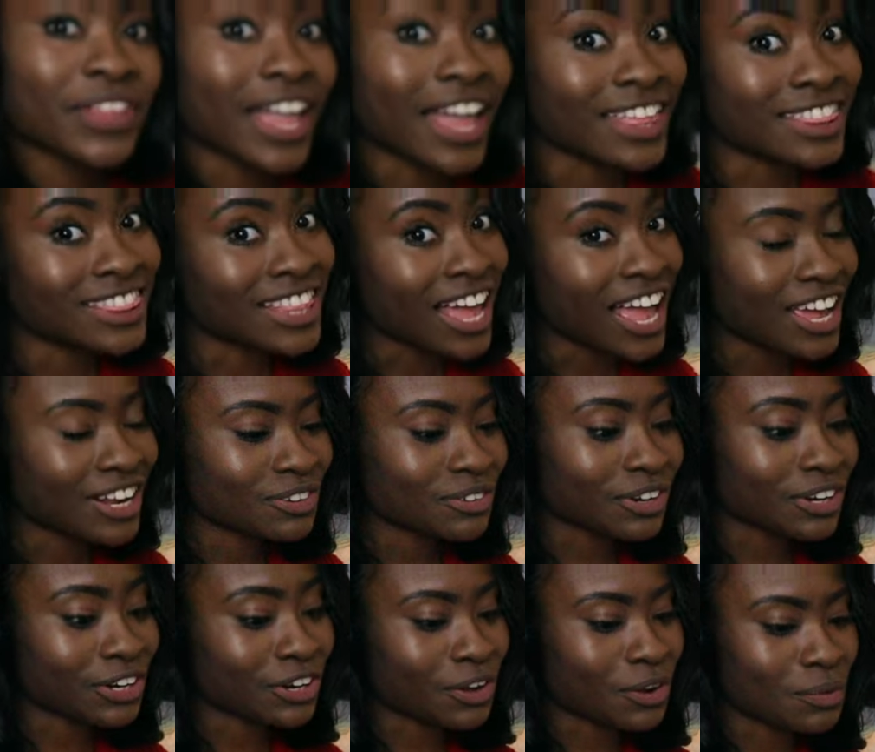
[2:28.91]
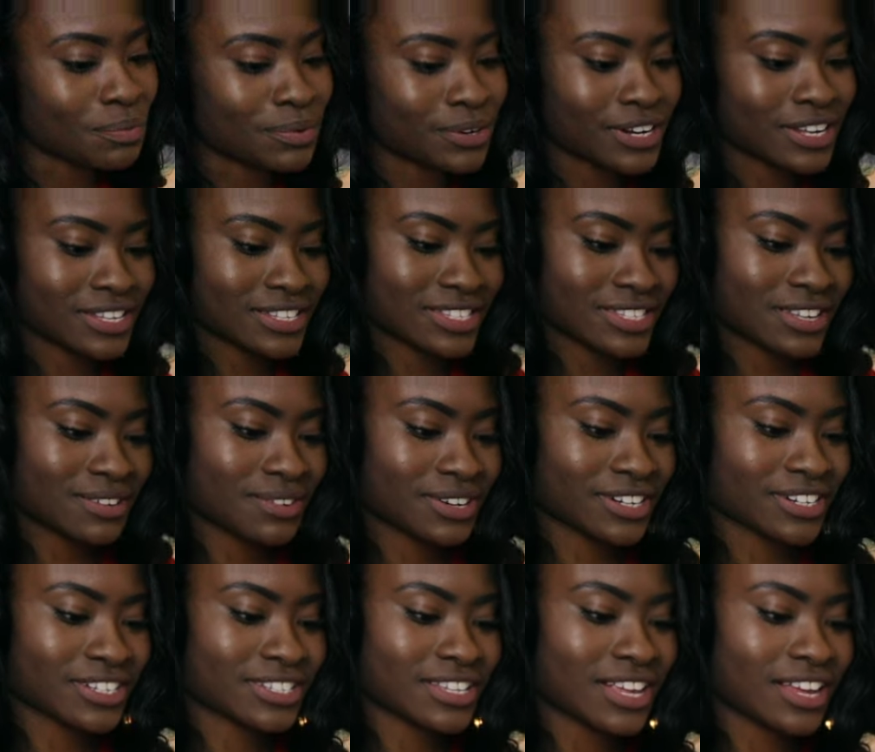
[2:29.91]
And then we're gonna open it and see what
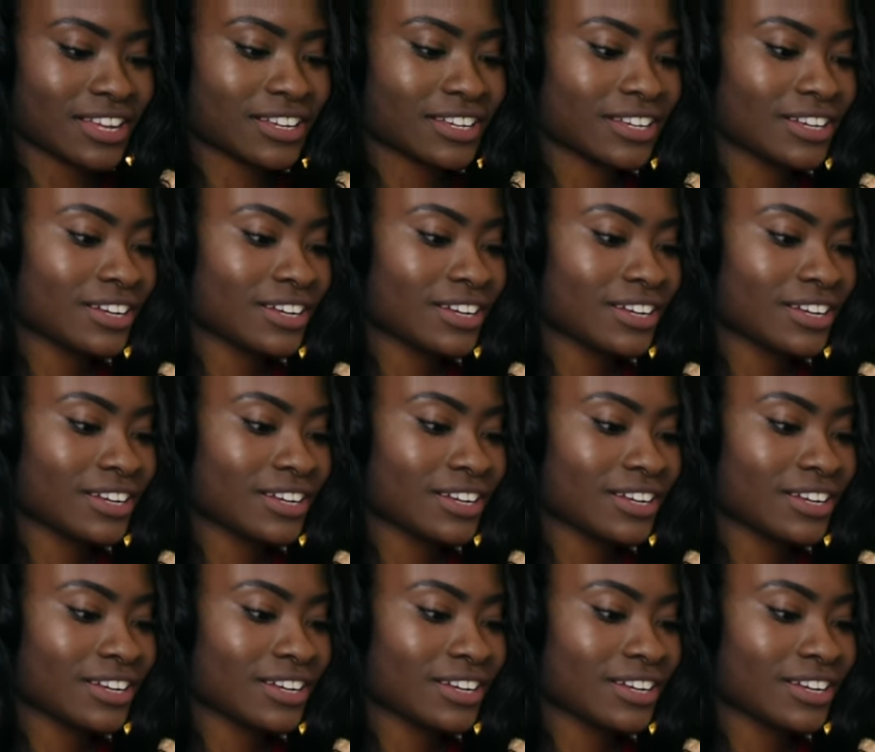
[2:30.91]
it looks like.